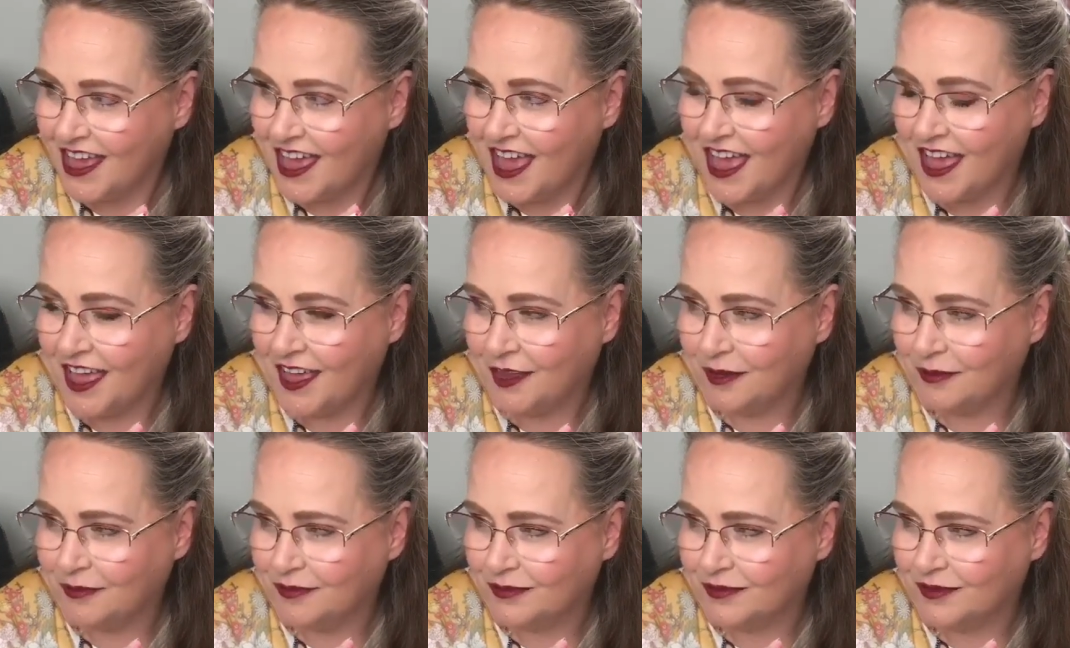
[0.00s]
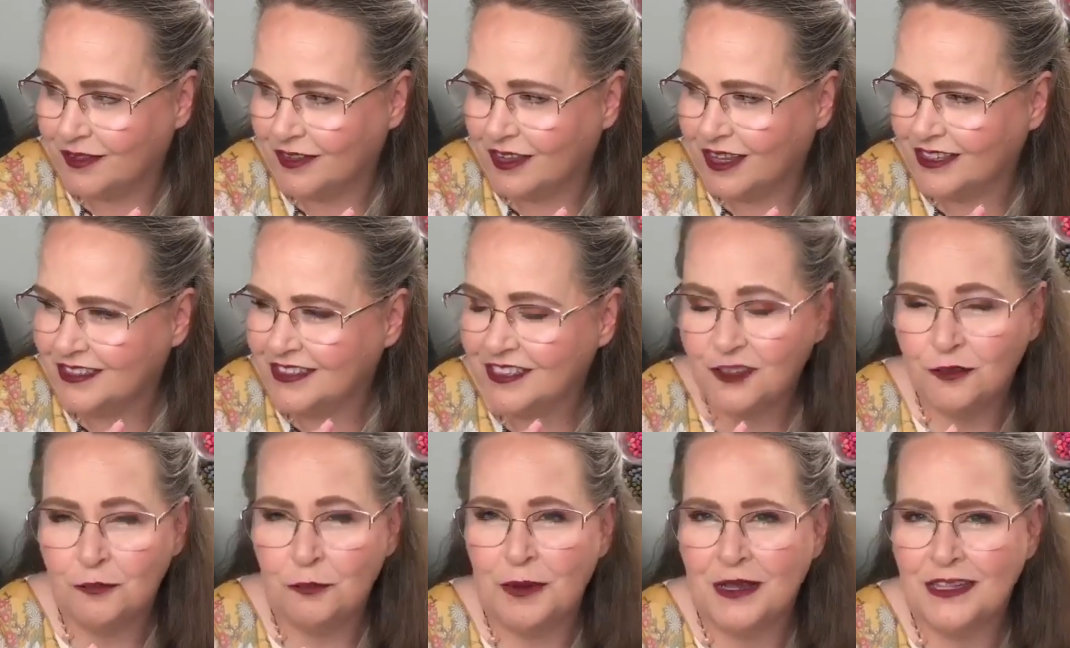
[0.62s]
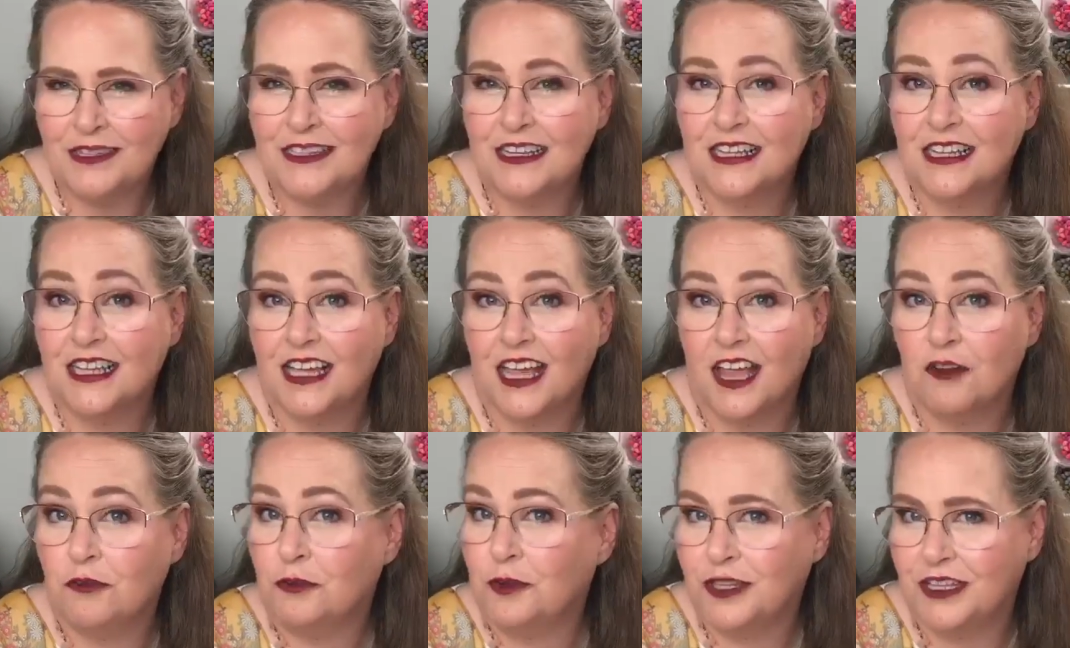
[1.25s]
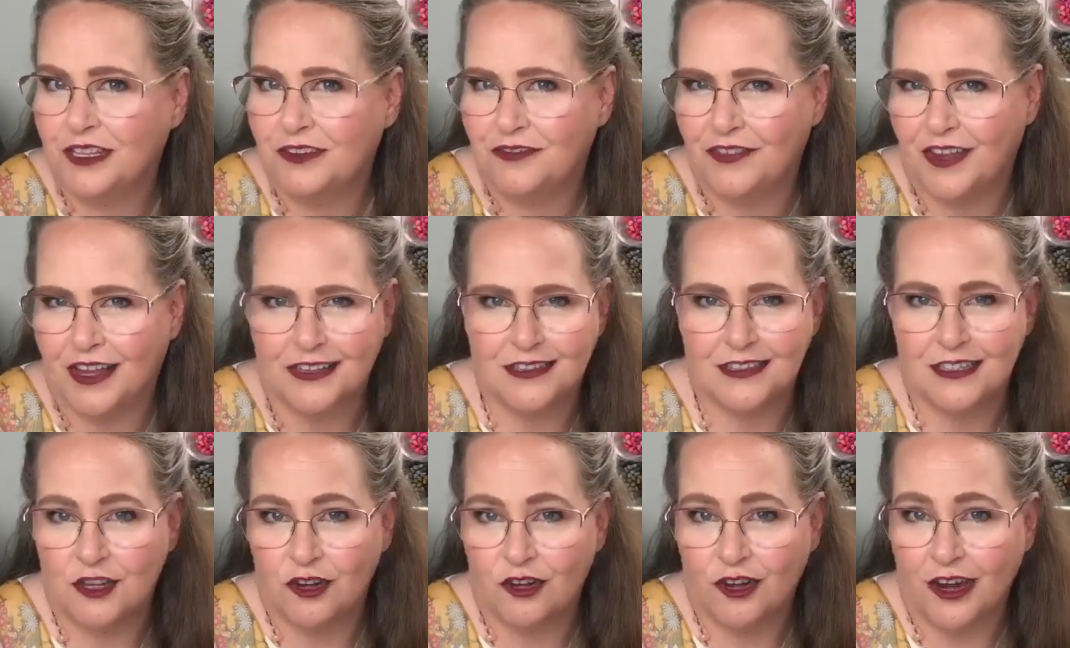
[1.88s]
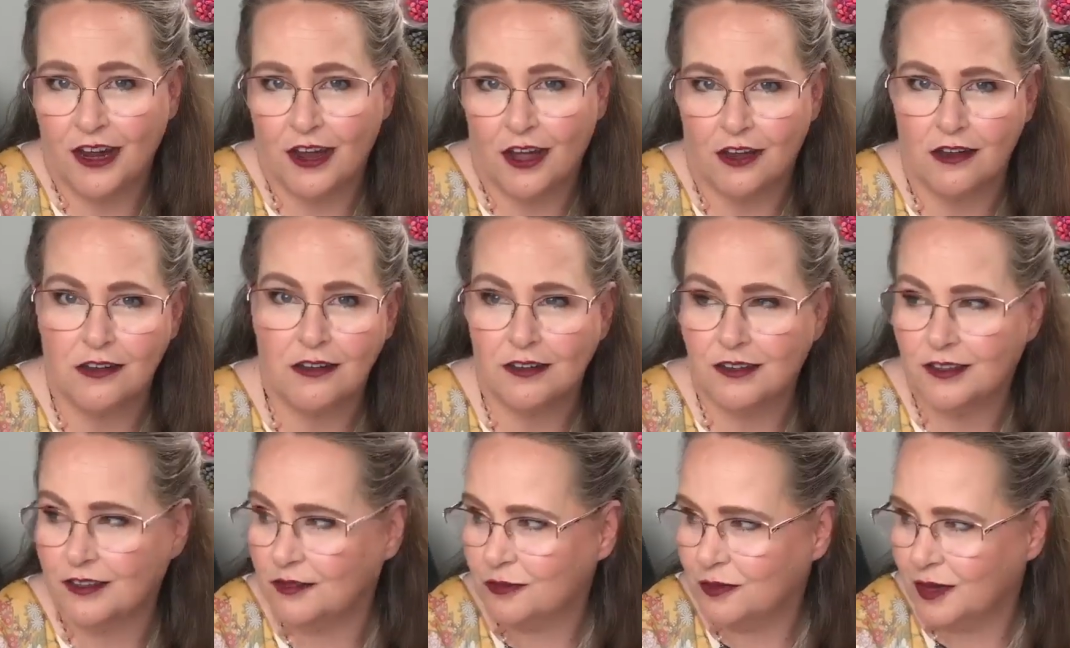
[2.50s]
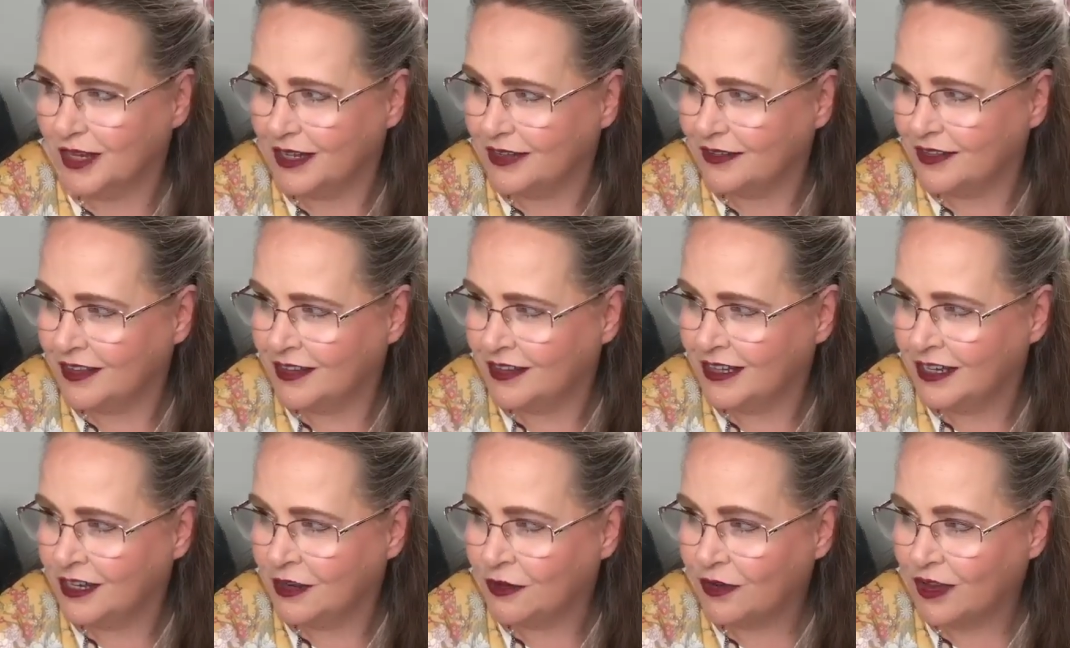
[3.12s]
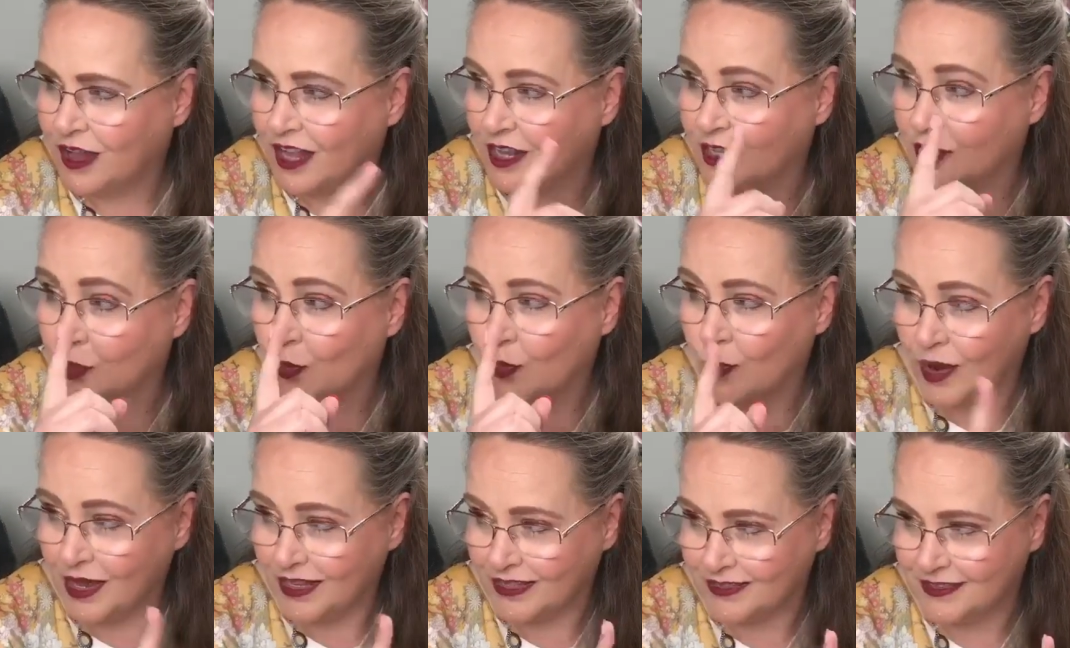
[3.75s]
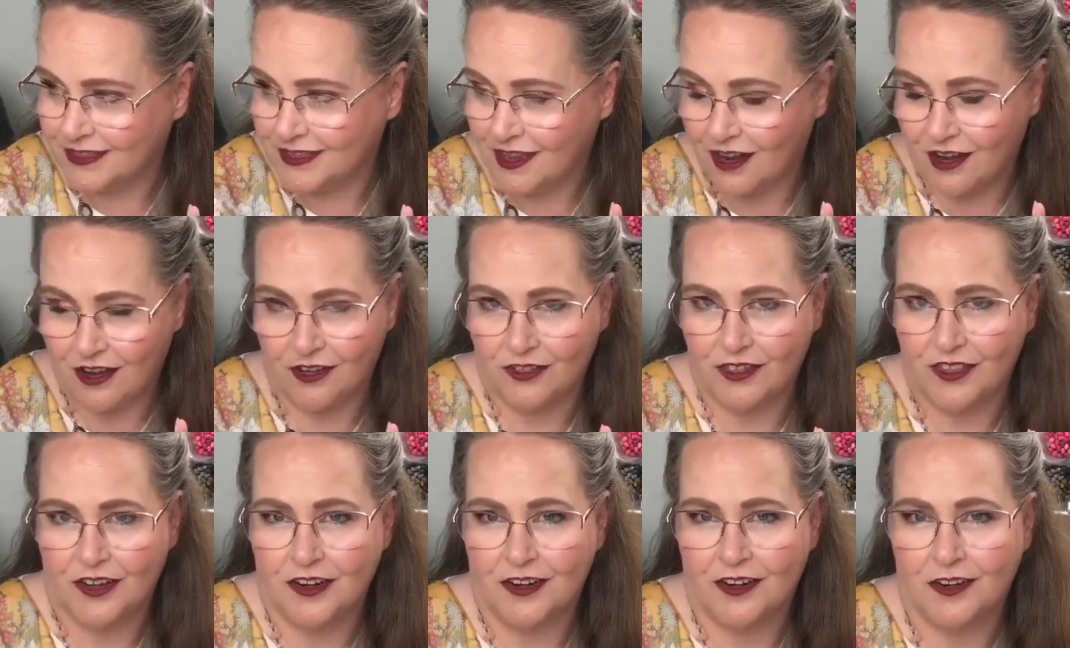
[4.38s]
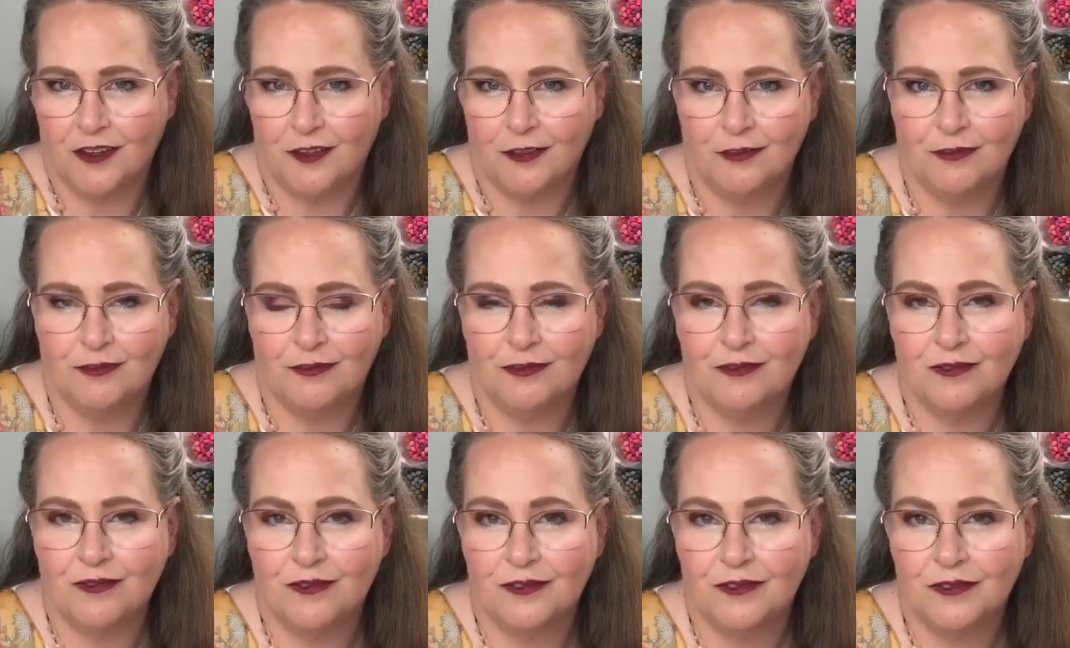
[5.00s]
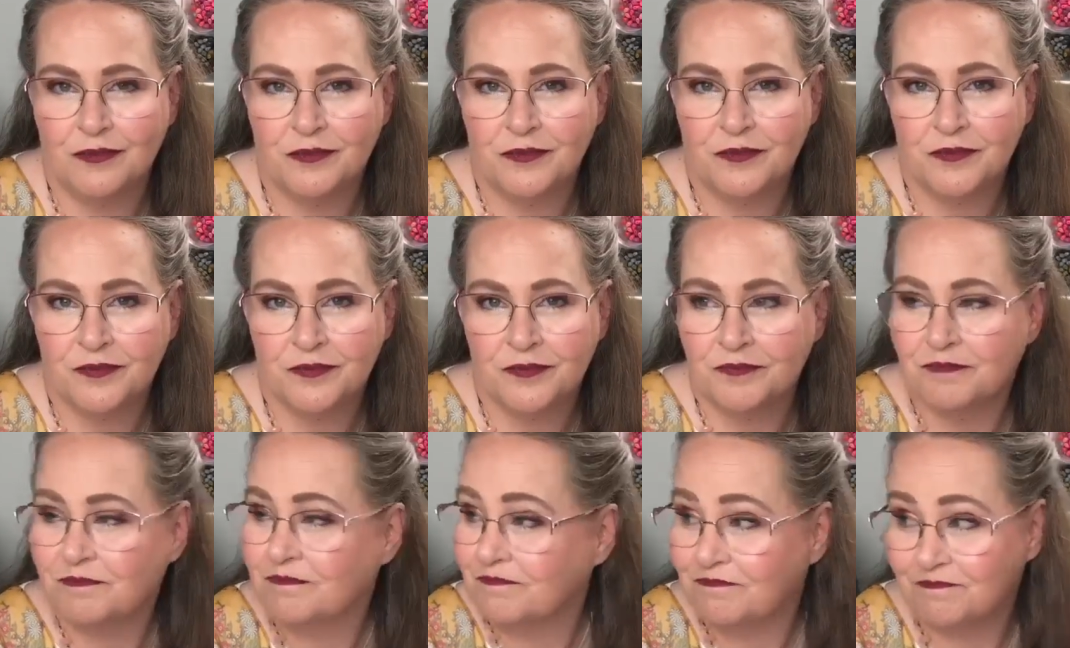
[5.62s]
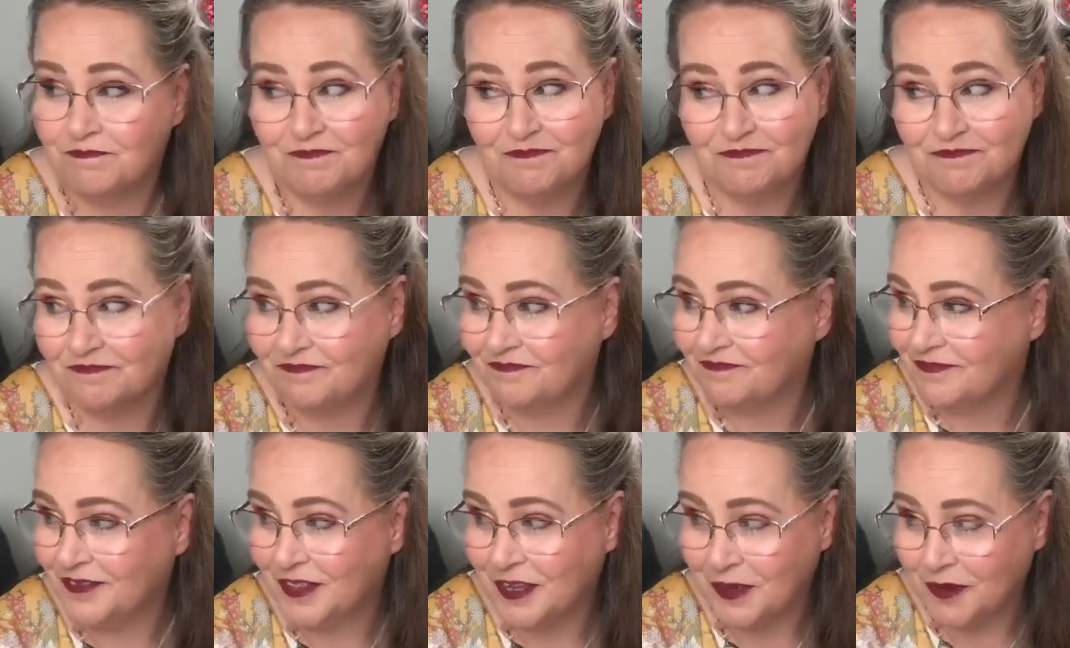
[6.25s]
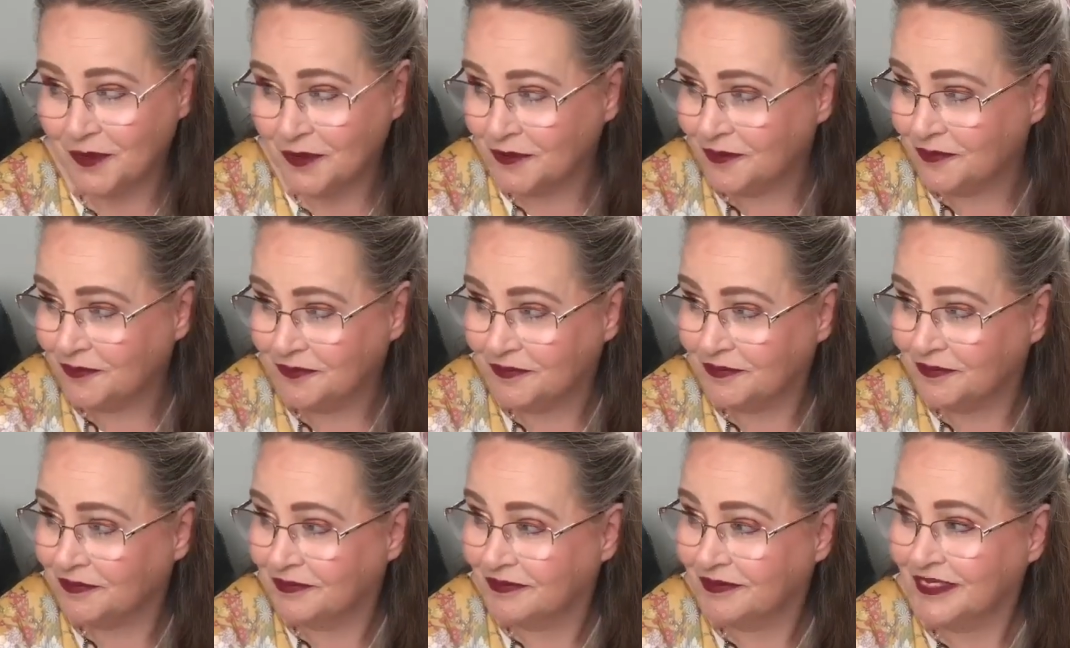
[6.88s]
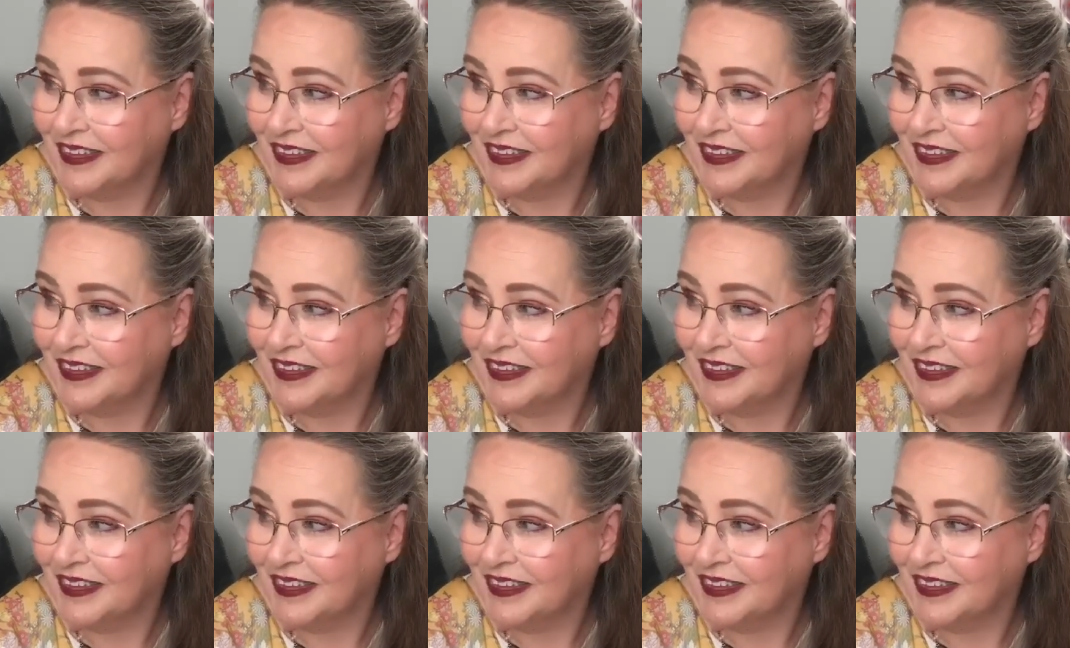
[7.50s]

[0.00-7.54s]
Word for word: because um, they're basically a really fancy crayon, is what the Neocolor ones are. They're um, are they water soluble as well? No, no.